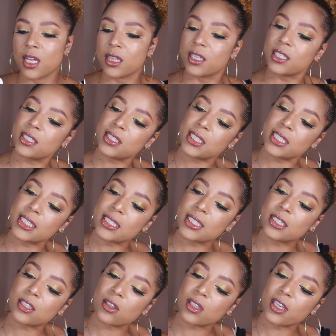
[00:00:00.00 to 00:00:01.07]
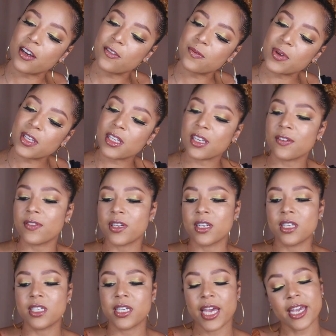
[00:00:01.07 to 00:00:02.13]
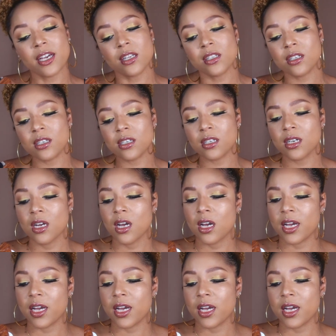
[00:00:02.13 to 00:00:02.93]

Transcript: This is their Love Me Leave-In Detangler.